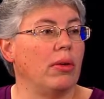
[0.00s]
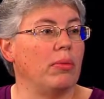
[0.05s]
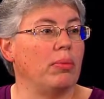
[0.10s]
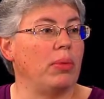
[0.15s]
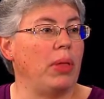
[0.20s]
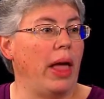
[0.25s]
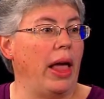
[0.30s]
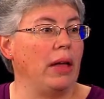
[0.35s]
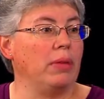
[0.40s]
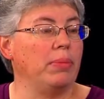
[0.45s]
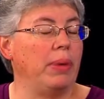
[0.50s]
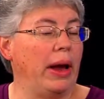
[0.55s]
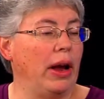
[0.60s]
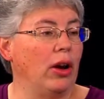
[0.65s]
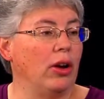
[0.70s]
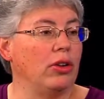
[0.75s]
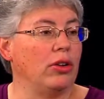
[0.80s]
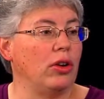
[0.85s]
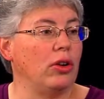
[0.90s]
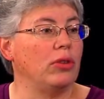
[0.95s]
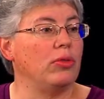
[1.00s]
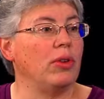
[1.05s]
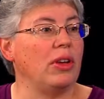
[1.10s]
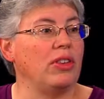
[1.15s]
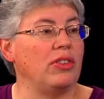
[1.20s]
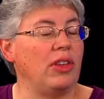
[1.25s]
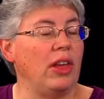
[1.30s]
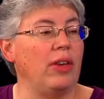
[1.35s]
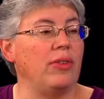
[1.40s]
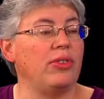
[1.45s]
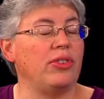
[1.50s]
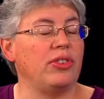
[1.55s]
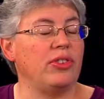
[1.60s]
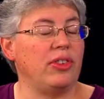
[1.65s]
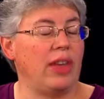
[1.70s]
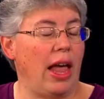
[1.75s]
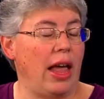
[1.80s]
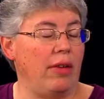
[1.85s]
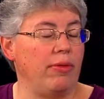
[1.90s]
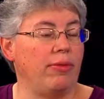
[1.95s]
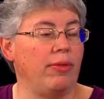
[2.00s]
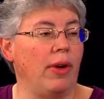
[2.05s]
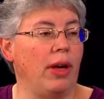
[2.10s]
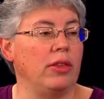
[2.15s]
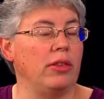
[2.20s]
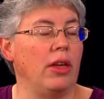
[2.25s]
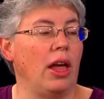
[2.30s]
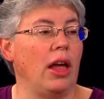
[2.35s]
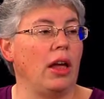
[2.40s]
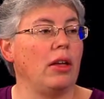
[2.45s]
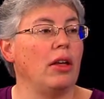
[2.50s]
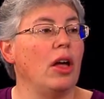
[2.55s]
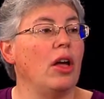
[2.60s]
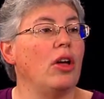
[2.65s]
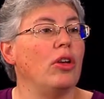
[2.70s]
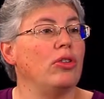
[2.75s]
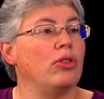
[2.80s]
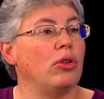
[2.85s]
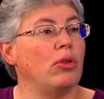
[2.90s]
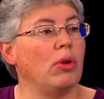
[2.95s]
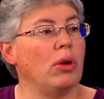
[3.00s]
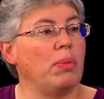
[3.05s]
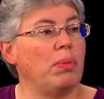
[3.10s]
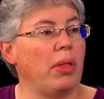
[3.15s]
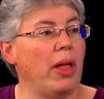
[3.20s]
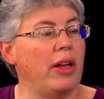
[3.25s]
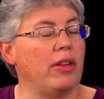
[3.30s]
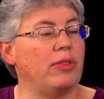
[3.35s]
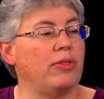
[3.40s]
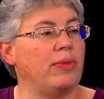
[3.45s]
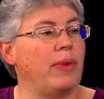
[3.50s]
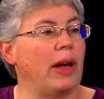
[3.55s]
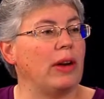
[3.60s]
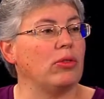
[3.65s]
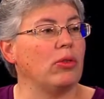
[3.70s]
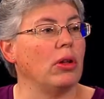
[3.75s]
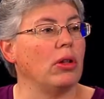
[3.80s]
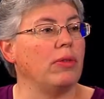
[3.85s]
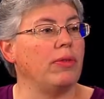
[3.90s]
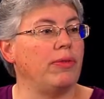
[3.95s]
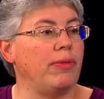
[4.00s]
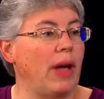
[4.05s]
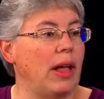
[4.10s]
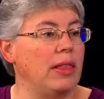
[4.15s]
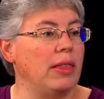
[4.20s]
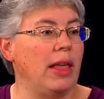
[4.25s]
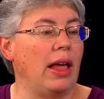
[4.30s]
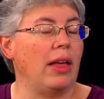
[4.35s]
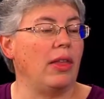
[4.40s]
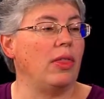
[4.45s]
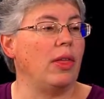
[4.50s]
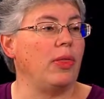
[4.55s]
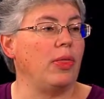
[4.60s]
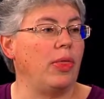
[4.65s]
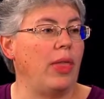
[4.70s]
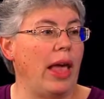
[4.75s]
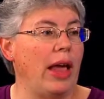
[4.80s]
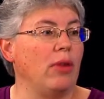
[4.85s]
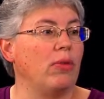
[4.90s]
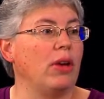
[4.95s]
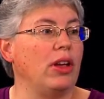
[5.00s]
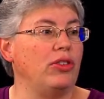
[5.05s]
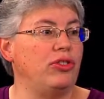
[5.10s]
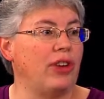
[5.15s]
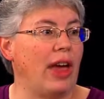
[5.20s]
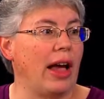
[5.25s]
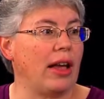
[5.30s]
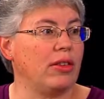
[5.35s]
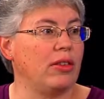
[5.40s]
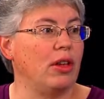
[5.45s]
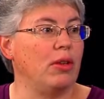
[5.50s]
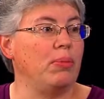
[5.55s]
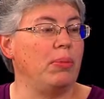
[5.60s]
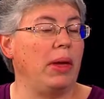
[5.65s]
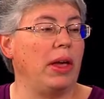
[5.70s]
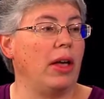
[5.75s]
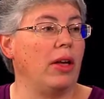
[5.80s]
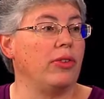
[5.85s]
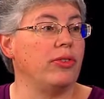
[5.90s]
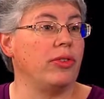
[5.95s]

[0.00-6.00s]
Planned Parenthood receives state funding to replace federal funding that they rejected because